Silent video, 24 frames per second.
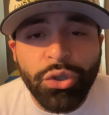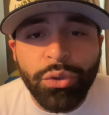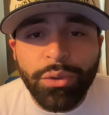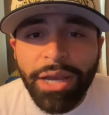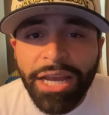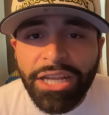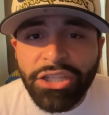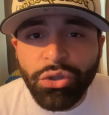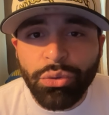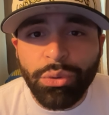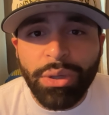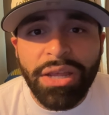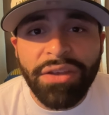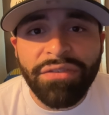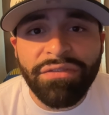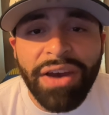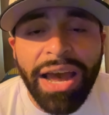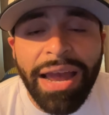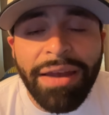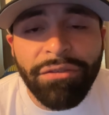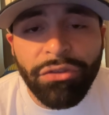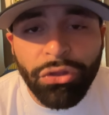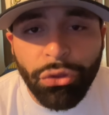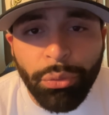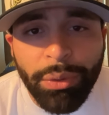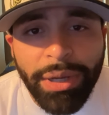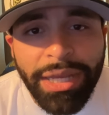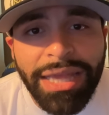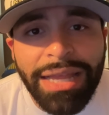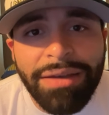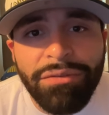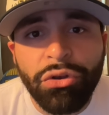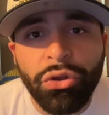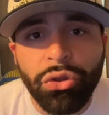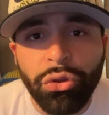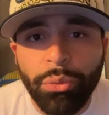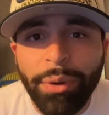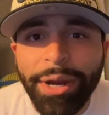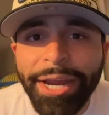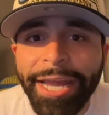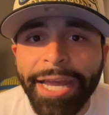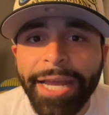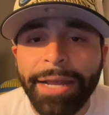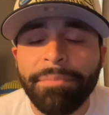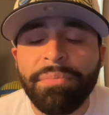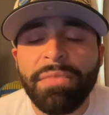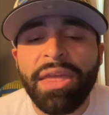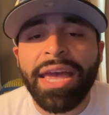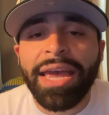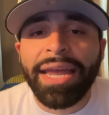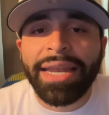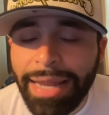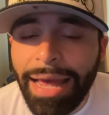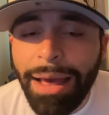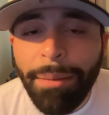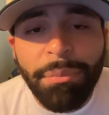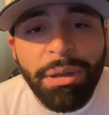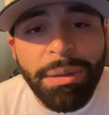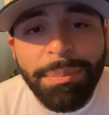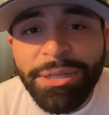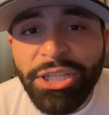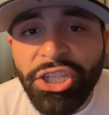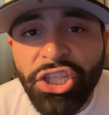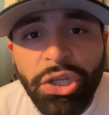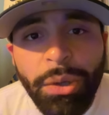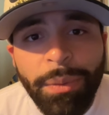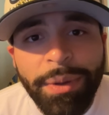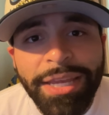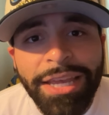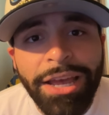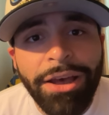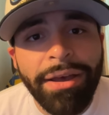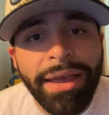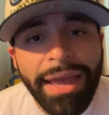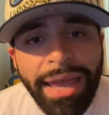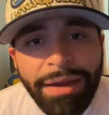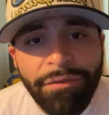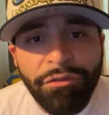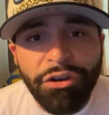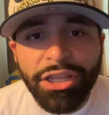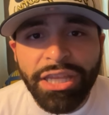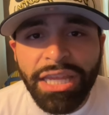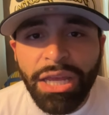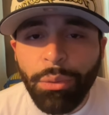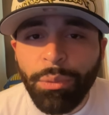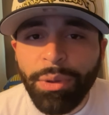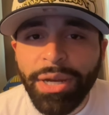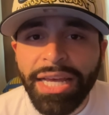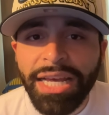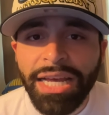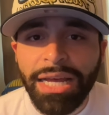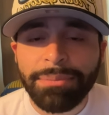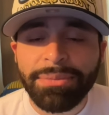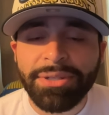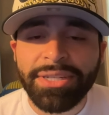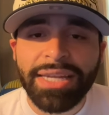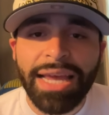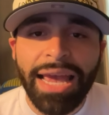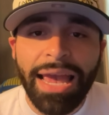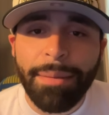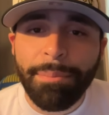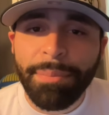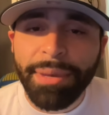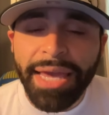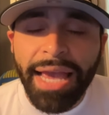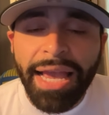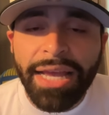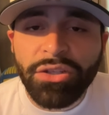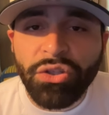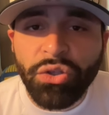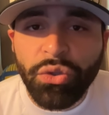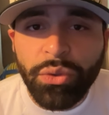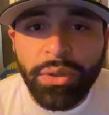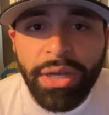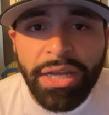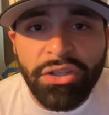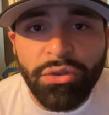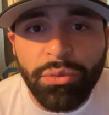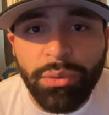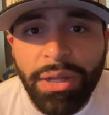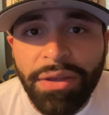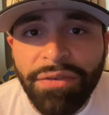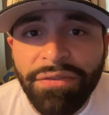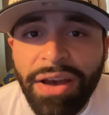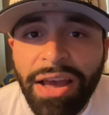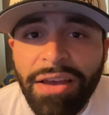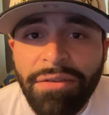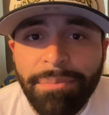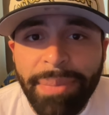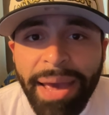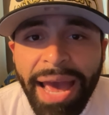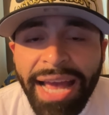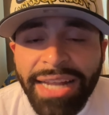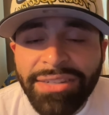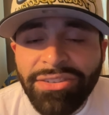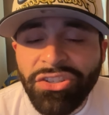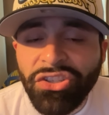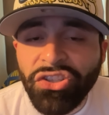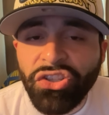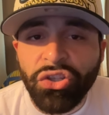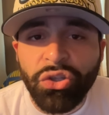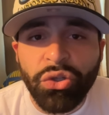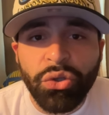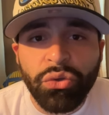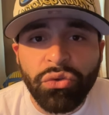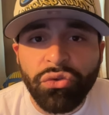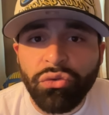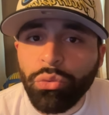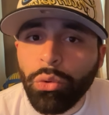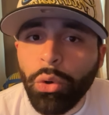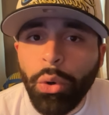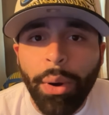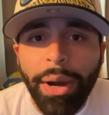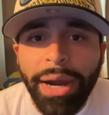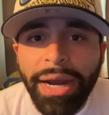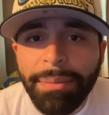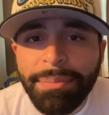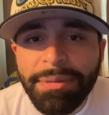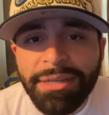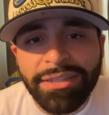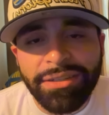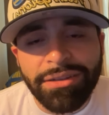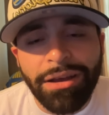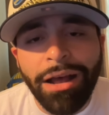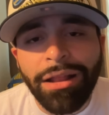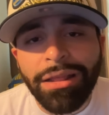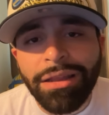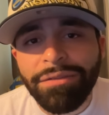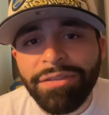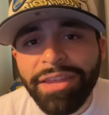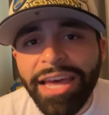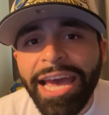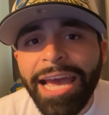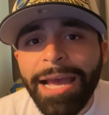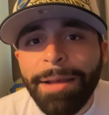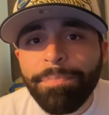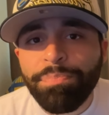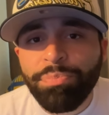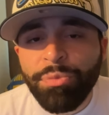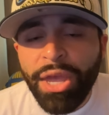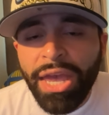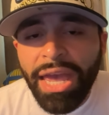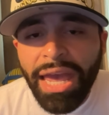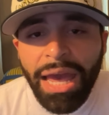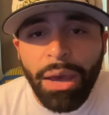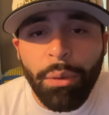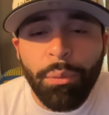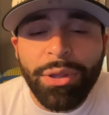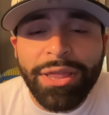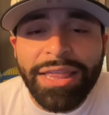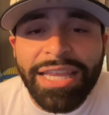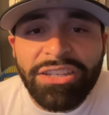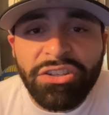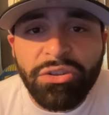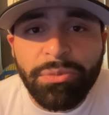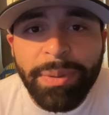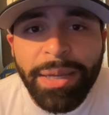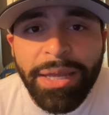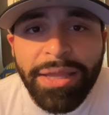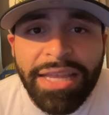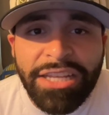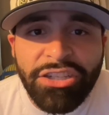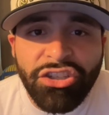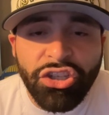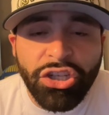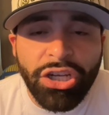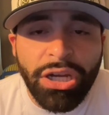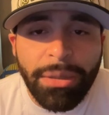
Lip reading: 2K25 3-level threat. Now I'm going to be showing y'all everything when it comes to NBA 2K25 badges, news, requirements, all of that. And with this build that